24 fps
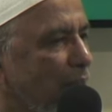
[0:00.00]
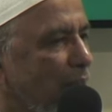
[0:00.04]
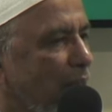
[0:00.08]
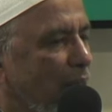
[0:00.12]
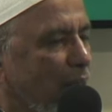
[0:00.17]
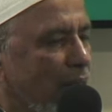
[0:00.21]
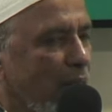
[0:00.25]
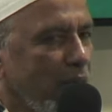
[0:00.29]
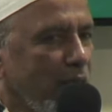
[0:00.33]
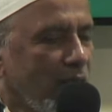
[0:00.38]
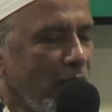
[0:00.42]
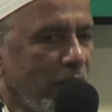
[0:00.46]

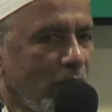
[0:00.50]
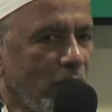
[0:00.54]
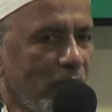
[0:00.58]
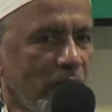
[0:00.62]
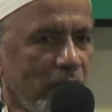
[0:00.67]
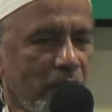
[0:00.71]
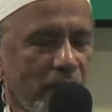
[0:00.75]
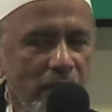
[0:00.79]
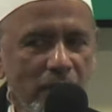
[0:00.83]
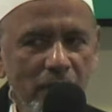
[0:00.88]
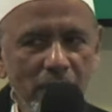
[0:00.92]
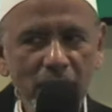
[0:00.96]

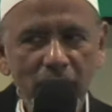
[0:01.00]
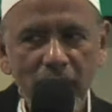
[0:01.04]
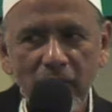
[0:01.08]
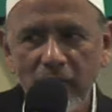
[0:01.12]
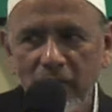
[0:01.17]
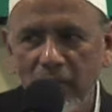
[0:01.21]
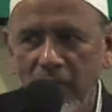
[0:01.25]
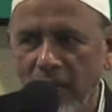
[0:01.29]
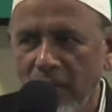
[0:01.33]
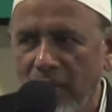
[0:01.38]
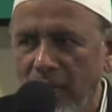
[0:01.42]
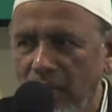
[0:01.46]

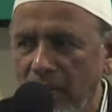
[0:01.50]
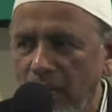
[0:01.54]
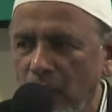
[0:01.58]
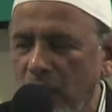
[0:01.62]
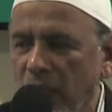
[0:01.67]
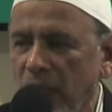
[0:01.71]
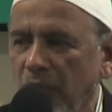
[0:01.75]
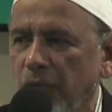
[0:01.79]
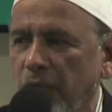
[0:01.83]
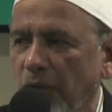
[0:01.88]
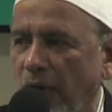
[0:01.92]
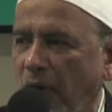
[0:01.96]
Look,
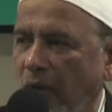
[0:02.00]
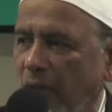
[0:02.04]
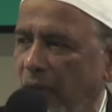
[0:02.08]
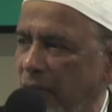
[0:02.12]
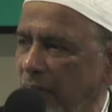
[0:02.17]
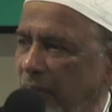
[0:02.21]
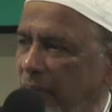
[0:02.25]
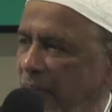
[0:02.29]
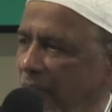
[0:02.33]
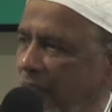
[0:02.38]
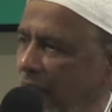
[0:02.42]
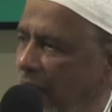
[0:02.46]
look
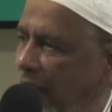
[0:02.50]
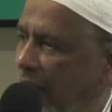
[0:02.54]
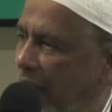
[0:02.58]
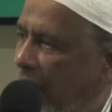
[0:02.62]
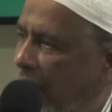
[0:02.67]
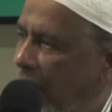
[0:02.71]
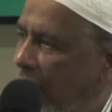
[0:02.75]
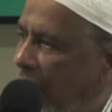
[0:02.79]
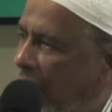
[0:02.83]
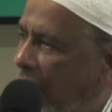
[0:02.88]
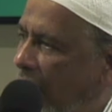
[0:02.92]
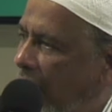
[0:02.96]
around
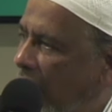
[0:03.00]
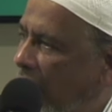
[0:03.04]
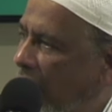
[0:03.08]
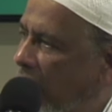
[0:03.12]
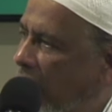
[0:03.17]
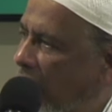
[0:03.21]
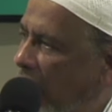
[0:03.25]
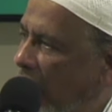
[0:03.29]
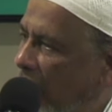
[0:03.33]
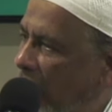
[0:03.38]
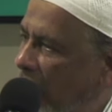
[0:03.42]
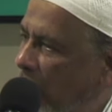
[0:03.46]

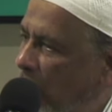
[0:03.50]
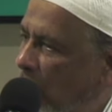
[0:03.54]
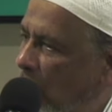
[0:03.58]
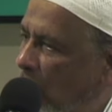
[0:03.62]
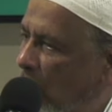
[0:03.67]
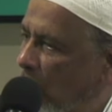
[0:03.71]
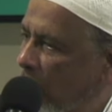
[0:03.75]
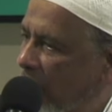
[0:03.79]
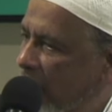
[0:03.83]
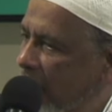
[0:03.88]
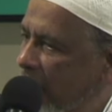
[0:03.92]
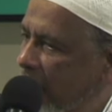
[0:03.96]
and, and you
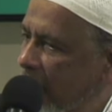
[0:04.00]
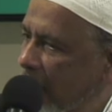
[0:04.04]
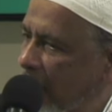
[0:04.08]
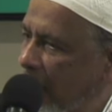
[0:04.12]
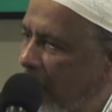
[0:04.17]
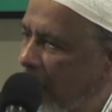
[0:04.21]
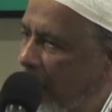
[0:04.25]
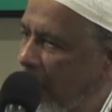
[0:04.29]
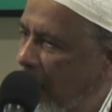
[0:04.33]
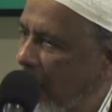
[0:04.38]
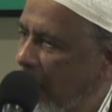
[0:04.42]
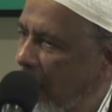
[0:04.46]
would
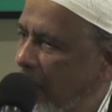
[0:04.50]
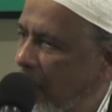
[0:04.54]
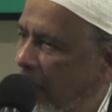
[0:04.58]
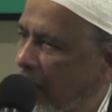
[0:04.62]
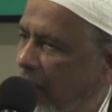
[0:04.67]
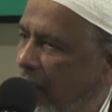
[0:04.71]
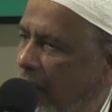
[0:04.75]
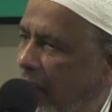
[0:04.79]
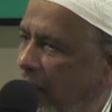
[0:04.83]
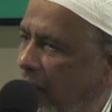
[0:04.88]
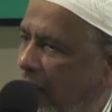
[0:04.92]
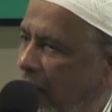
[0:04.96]
see in
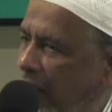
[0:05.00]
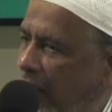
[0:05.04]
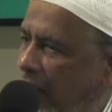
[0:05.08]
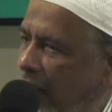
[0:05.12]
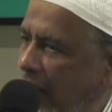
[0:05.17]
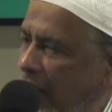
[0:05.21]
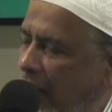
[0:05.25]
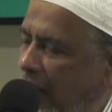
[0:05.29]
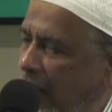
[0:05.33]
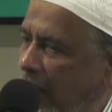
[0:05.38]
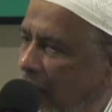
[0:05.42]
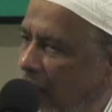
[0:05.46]
the,
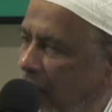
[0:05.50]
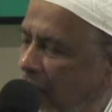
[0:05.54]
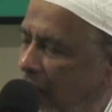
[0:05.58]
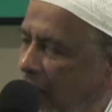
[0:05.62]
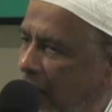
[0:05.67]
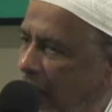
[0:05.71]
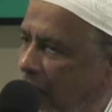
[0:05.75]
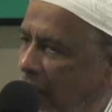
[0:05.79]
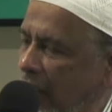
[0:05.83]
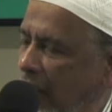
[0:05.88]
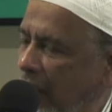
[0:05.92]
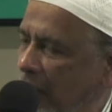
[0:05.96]
in the
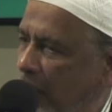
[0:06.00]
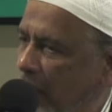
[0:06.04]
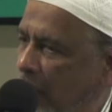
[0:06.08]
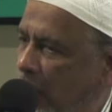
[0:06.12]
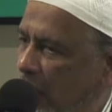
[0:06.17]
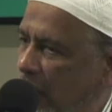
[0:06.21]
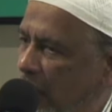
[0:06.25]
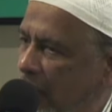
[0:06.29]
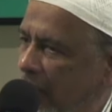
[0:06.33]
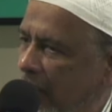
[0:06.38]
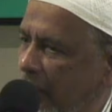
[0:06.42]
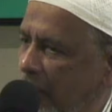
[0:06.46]

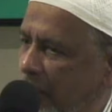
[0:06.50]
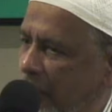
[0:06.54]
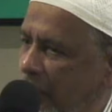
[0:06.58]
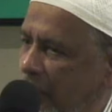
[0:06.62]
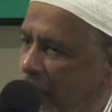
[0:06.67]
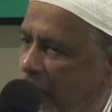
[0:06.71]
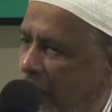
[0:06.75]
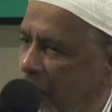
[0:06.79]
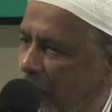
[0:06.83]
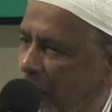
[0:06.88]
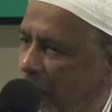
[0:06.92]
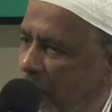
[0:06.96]

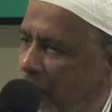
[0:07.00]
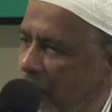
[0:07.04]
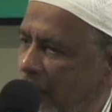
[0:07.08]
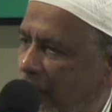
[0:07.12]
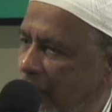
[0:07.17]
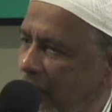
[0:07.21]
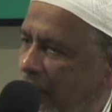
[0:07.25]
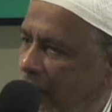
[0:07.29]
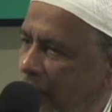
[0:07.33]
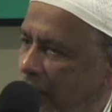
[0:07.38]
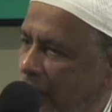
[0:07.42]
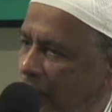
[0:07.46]
Muslim
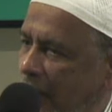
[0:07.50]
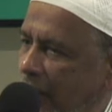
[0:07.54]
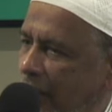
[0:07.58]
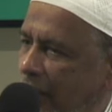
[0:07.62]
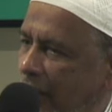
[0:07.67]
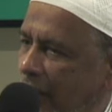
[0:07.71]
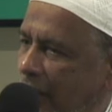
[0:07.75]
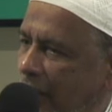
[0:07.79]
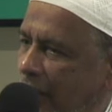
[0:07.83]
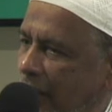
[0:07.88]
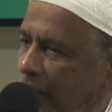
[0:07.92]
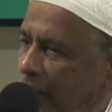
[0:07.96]
community
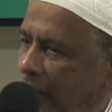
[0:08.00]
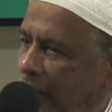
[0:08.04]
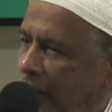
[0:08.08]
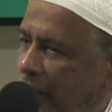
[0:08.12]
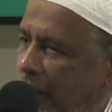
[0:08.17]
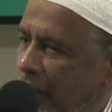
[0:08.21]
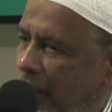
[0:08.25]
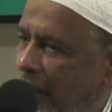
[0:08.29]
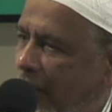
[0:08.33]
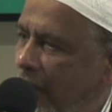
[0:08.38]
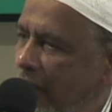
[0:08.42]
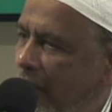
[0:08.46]

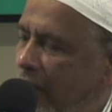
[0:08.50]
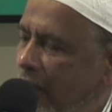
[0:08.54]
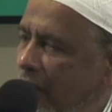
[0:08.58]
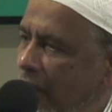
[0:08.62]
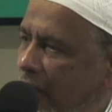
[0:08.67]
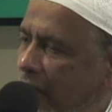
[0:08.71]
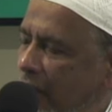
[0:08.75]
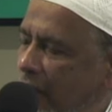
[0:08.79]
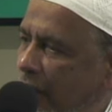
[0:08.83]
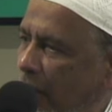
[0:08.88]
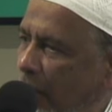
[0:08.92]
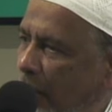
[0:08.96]
that
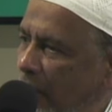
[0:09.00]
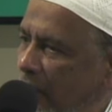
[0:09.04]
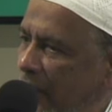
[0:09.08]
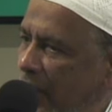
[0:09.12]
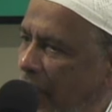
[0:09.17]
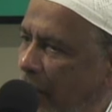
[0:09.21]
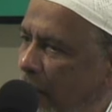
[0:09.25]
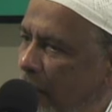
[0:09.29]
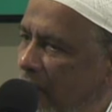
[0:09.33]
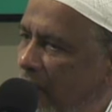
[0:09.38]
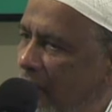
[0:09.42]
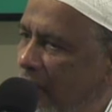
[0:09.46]

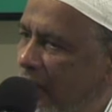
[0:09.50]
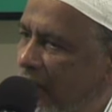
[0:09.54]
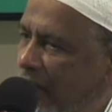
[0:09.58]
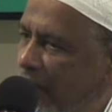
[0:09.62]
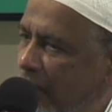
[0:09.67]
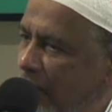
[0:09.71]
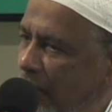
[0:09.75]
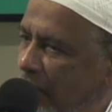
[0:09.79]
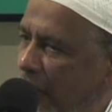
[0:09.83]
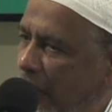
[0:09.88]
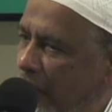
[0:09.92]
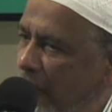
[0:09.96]
sometimes
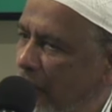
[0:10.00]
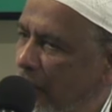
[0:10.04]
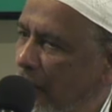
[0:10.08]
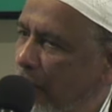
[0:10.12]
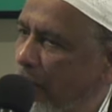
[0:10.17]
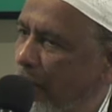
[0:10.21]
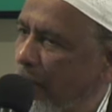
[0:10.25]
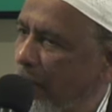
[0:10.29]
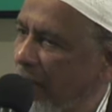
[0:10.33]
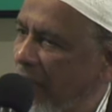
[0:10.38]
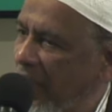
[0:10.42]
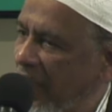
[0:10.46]
these very
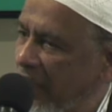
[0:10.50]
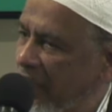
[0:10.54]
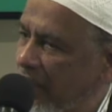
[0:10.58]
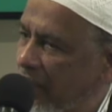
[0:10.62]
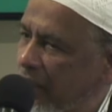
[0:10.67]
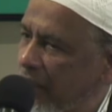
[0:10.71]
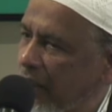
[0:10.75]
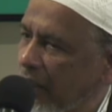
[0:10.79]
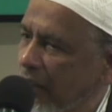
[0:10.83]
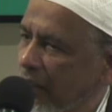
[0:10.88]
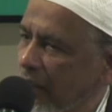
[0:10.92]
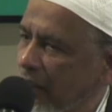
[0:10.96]

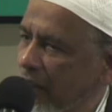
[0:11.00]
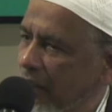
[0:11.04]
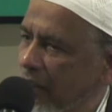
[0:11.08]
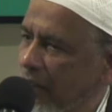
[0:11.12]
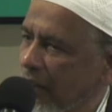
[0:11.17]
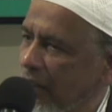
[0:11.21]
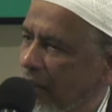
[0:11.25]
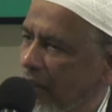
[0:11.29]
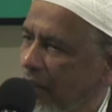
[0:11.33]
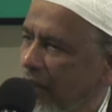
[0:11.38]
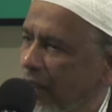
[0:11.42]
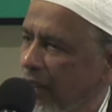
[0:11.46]

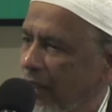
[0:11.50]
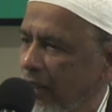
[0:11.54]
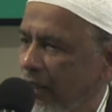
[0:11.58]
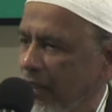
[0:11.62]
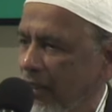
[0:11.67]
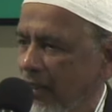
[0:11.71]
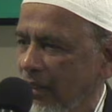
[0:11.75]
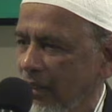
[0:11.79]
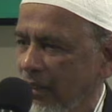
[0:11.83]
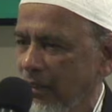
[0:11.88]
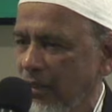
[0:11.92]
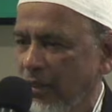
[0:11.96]
basics,
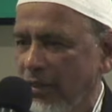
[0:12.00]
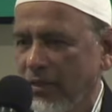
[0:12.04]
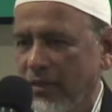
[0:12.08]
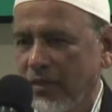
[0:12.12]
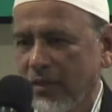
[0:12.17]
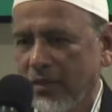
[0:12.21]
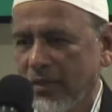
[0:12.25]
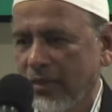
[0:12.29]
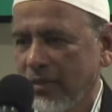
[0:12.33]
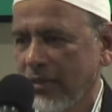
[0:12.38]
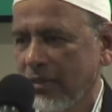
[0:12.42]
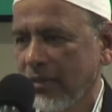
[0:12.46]

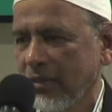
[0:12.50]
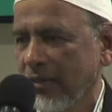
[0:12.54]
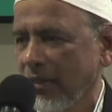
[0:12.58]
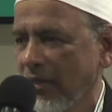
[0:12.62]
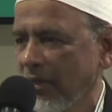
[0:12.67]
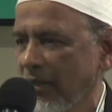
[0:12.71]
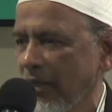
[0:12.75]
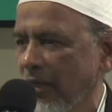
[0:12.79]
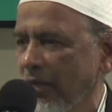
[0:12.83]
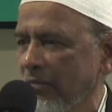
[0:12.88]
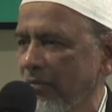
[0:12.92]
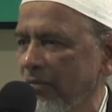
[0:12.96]
they
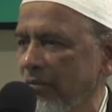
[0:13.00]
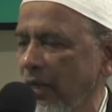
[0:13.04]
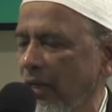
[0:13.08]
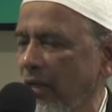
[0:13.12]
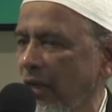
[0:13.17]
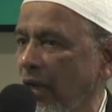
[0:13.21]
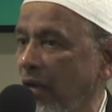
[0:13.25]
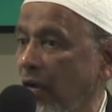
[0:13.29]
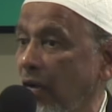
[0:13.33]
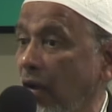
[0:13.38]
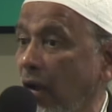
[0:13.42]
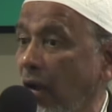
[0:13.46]
are,
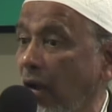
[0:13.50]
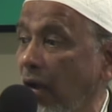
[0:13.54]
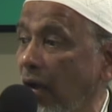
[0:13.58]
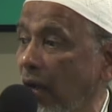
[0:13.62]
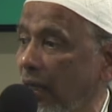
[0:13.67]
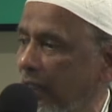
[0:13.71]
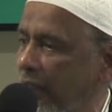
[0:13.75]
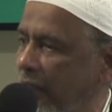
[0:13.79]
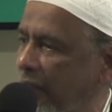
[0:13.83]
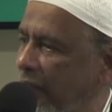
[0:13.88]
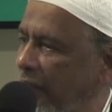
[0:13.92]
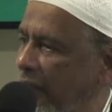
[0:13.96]
are
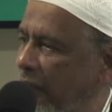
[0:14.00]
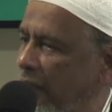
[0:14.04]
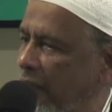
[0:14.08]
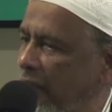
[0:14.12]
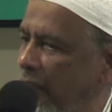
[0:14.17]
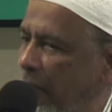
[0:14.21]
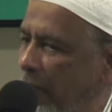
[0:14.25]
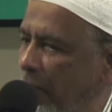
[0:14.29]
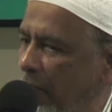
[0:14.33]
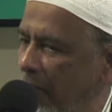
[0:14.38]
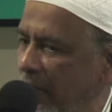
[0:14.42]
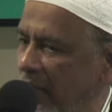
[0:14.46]
gone, they're,
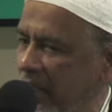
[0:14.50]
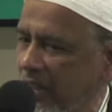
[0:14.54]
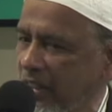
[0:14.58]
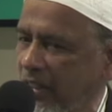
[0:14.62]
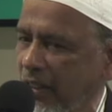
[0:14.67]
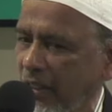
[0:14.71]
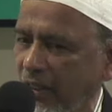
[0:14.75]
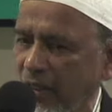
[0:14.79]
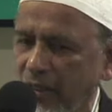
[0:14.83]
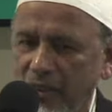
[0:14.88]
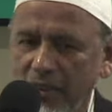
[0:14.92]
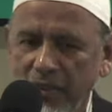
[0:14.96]
they're
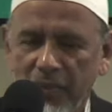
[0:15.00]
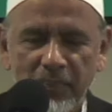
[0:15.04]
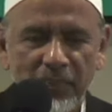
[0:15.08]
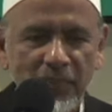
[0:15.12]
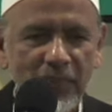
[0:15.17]
missing.